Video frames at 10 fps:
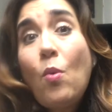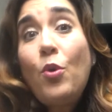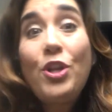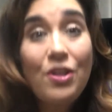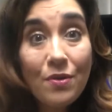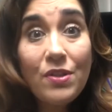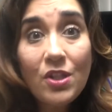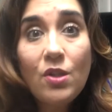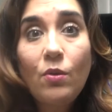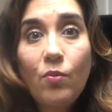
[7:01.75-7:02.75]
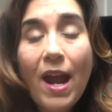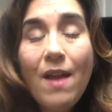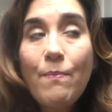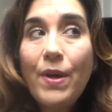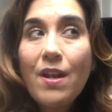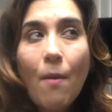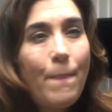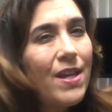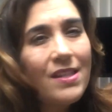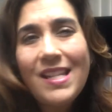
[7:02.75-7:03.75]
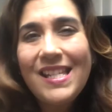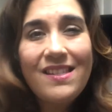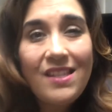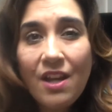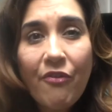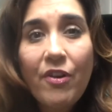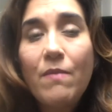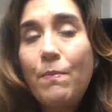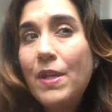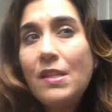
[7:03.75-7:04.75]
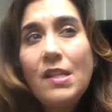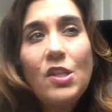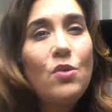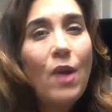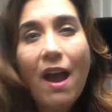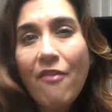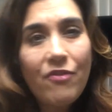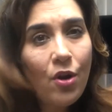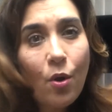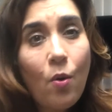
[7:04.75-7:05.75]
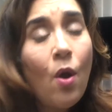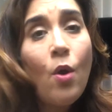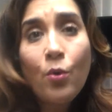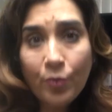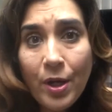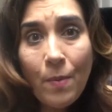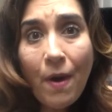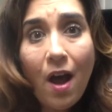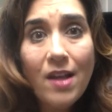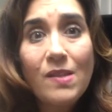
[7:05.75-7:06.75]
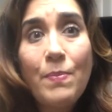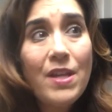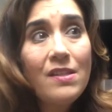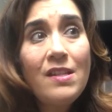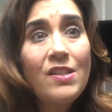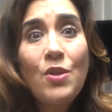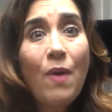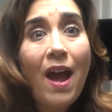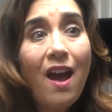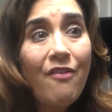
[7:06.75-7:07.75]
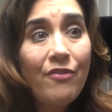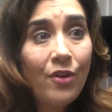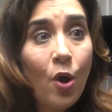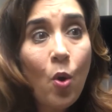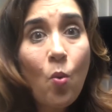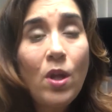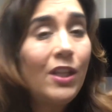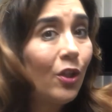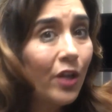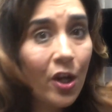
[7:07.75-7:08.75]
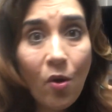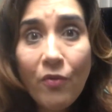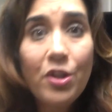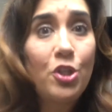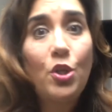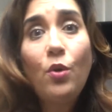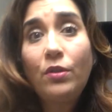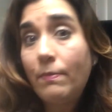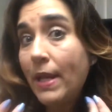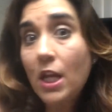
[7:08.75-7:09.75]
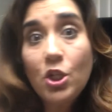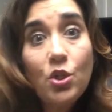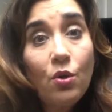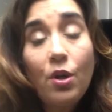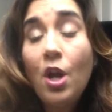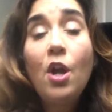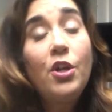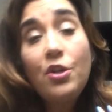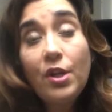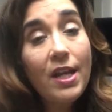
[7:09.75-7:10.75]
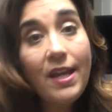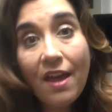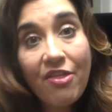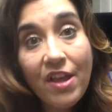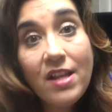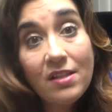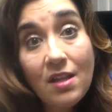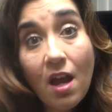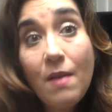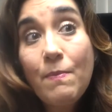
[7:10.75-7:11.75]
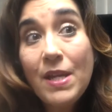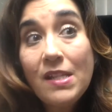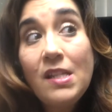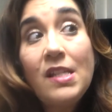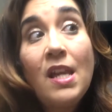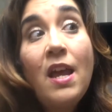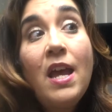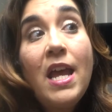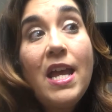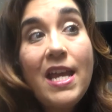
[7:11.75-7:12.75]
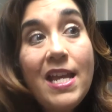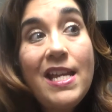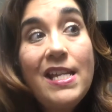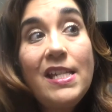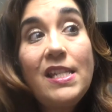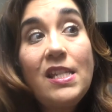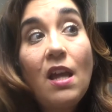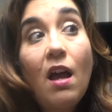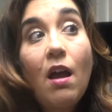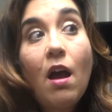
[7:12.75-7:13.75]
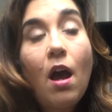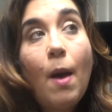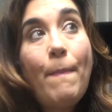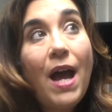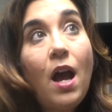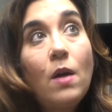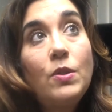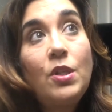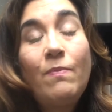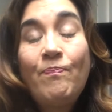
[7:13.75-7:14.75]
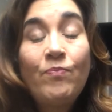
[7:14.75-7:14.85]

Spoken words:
we're used to, right? But business is different. Business, you have no real boss. Business, you have no one looking over your shoulder, making sure you're gonna get things done. Business is about